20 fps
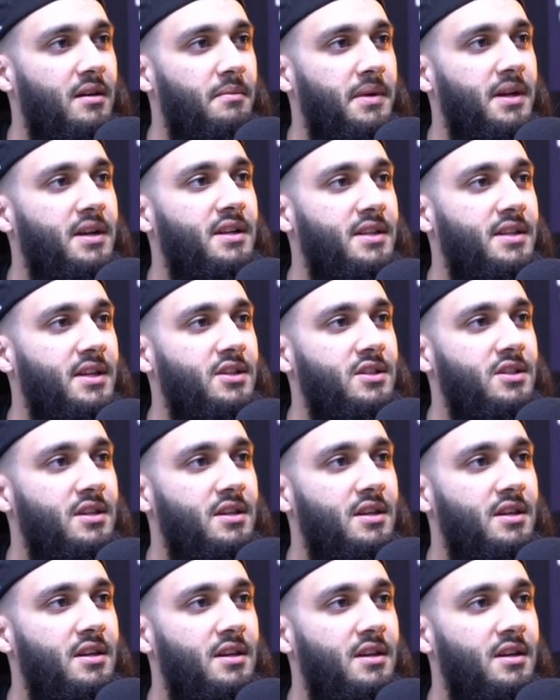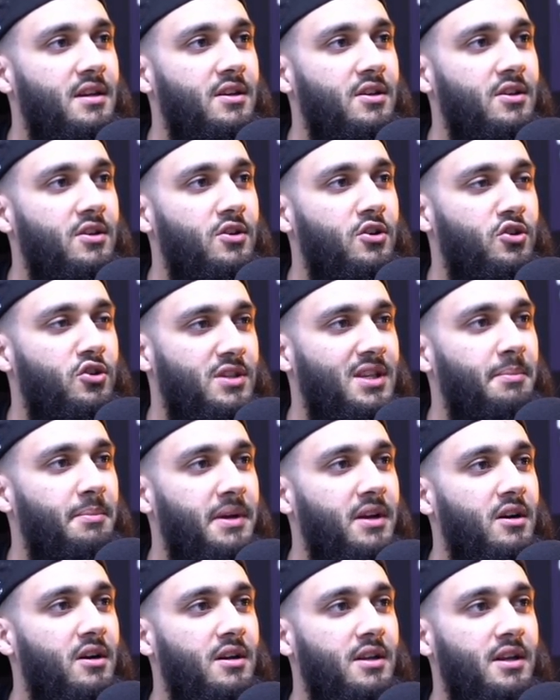Bangladeshi. Yeah. Could you say
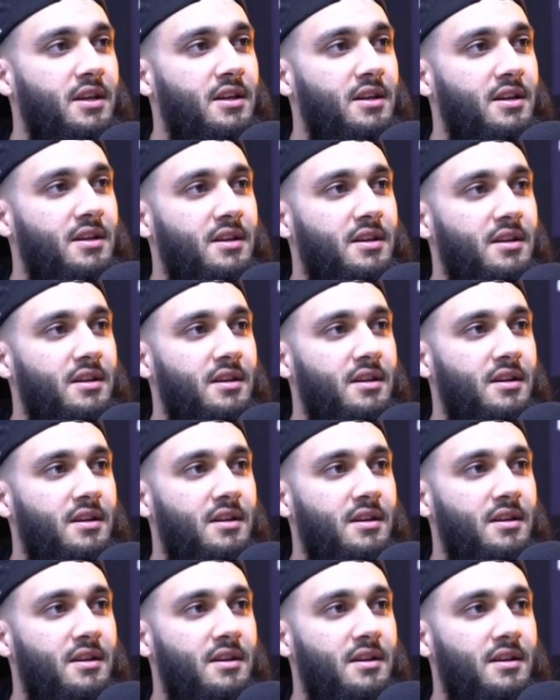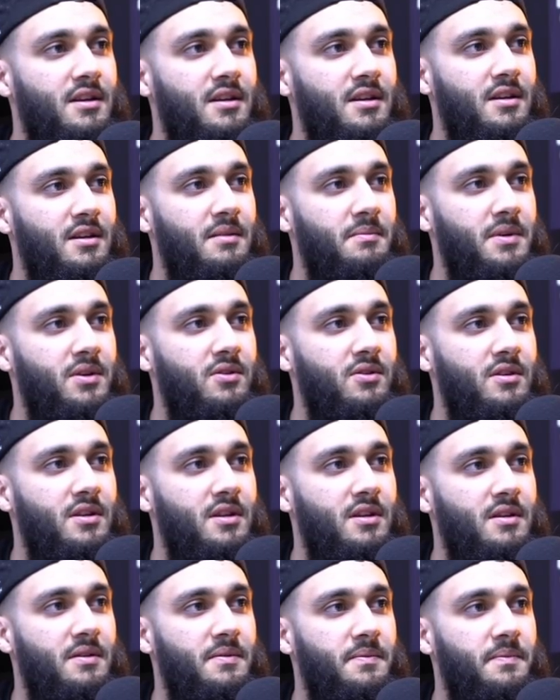Bengali? You can say Bengali, but that would
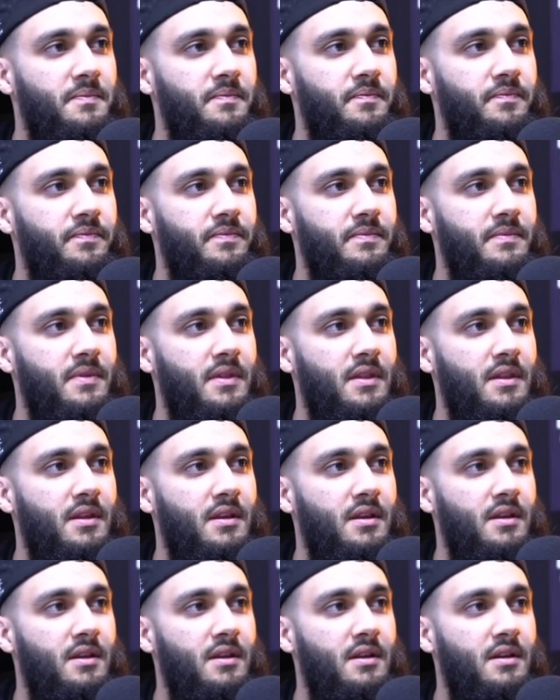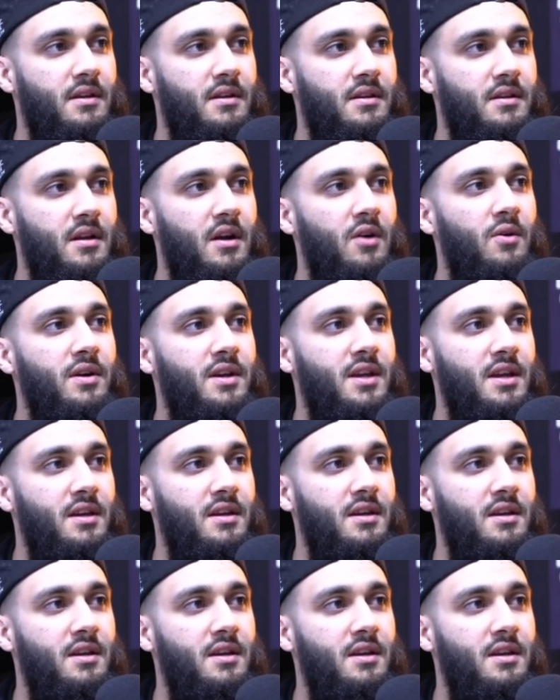into like, that's India as well. Oh, okay.